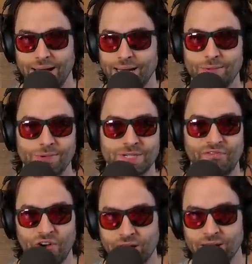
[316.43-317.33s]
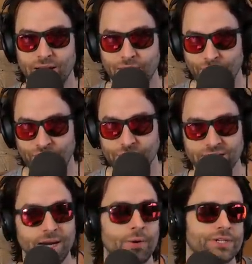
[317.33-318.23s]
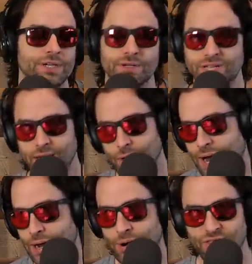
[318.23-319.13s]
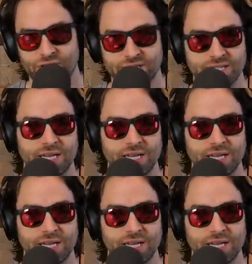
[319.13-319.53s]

and it was fucking on a Thursday. It always snows on Ohio on Thursdays.